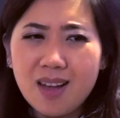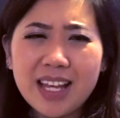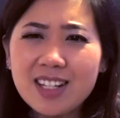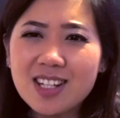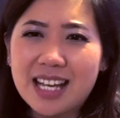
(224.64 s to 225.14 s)

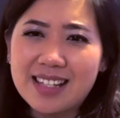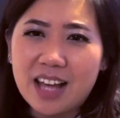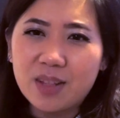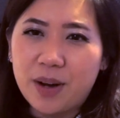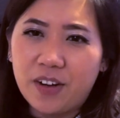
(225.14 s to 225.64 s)
They just say
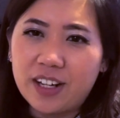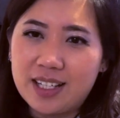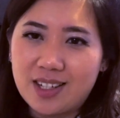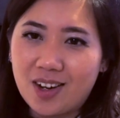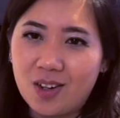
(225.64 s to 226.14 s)
South America
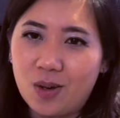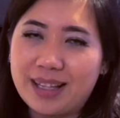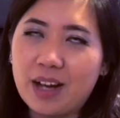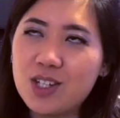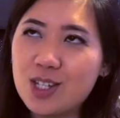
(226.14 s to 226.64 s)
in general,
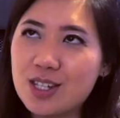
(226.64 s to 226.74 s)
and they'll just...